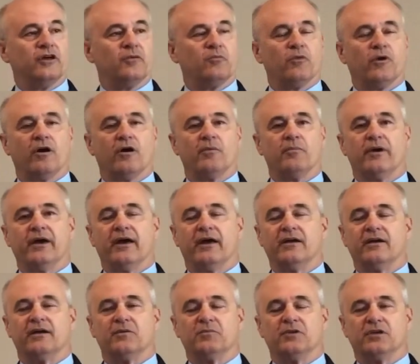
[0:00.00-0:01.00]
Dunbar
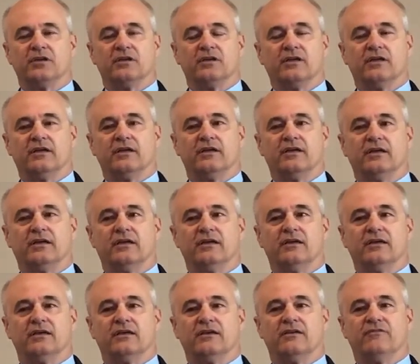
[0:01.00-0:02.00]
about it. I mean,
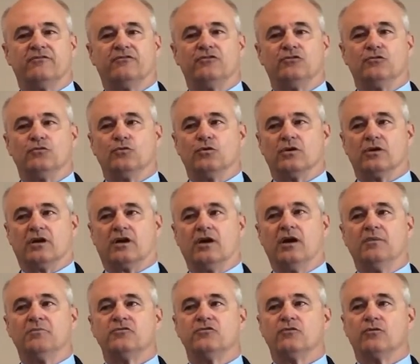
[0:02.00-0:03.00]
if you were to
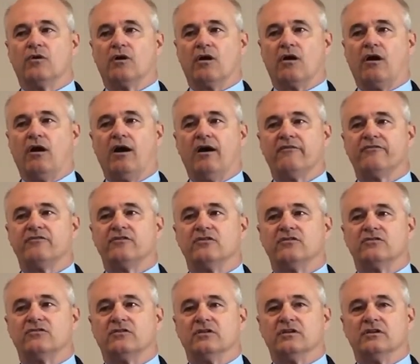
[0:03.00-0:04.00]
come to our
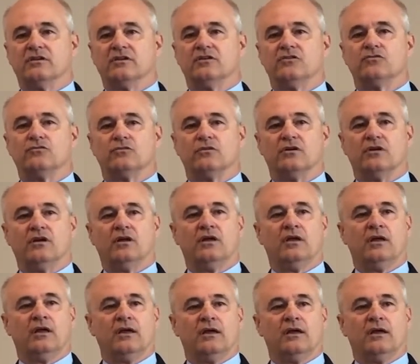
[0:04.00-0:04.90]
office in Israel,